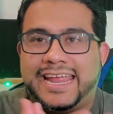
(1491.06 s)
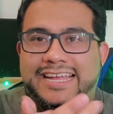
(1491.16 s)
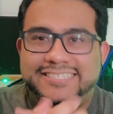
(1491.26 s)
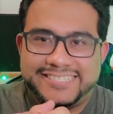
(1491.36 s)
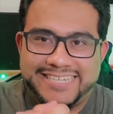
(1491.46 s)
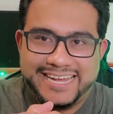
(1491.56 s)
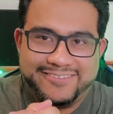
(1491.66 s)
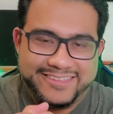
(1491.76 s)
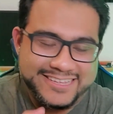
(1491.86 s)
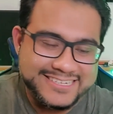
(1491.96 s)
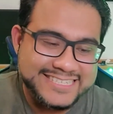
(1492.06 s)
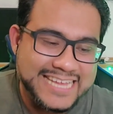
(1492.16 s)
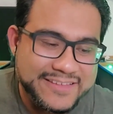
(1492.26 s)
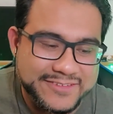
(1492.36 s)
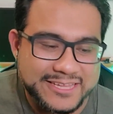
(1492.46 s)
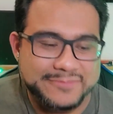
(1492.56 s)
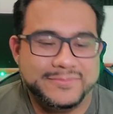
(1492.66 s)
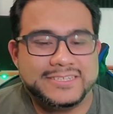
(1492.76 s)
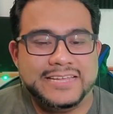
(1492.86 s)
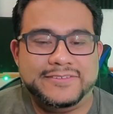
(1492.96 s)
handshake with Octavia and
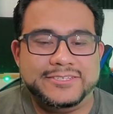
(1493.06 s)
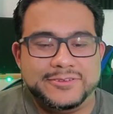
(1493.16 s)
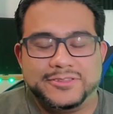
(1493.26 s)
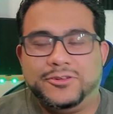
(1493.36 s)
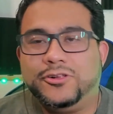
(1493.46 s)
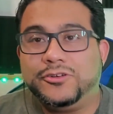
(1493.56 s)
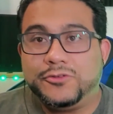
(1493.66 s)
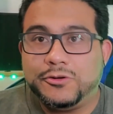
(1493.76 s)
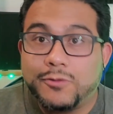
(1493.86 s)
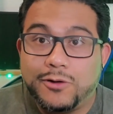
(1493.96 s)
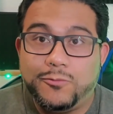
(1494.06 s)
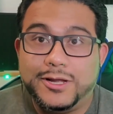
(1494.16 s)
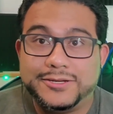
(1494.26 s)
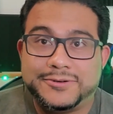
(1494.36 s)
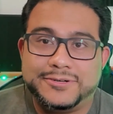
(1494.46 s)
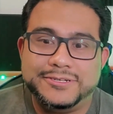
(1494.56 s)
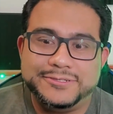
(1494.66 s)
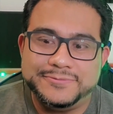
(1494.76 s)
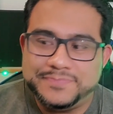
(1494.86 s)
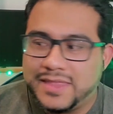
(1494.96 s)
Octavia doing the whole you are one
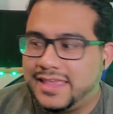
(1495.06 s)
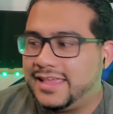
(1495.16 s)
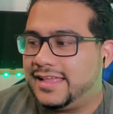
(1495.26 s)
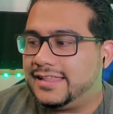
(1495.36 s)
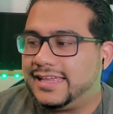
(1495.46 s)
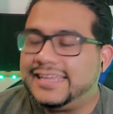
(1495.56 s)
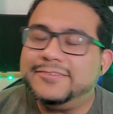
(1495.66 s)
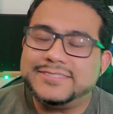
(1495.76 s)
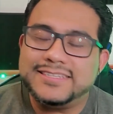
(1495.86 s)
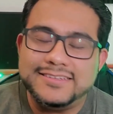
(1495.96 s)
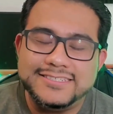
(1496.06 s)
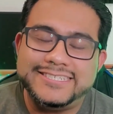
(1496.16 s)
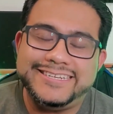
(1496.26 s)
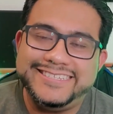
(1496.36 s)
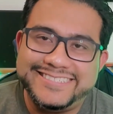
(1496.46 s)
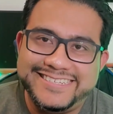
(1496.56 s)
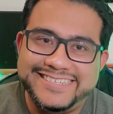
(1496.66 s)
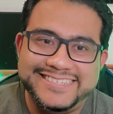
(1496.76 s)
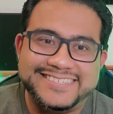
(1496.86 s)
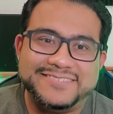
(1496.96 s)
crew. Like it was a little
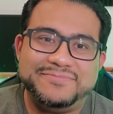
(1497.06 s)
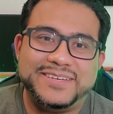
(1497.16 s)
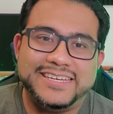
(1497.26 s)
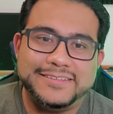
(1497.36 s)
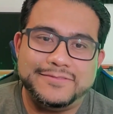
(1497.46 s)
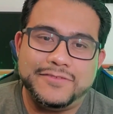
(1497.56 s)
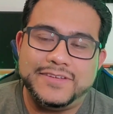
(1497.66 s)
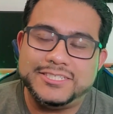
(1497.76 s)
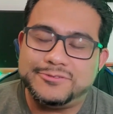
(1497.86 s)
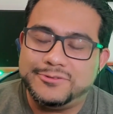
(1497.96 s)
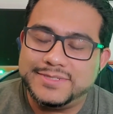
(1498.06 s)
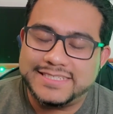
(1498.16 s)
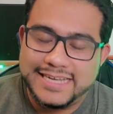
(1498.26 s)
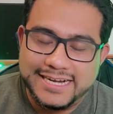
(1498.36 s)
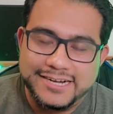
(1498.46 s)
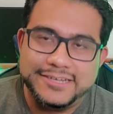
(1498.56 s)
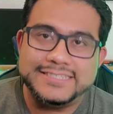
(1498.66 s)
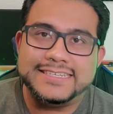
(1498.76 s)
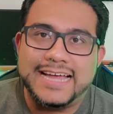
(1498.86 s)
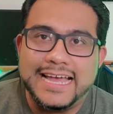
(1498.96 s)
cheesy, but the visual was there.
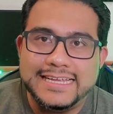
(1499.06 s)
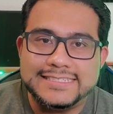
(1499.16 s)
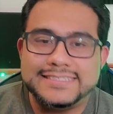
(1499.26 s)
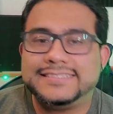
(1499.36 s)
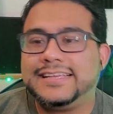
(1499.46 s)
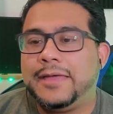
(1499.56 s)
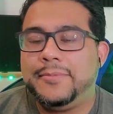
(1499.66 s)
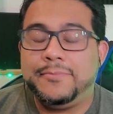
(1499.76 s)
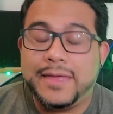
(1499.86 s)
It's nice. It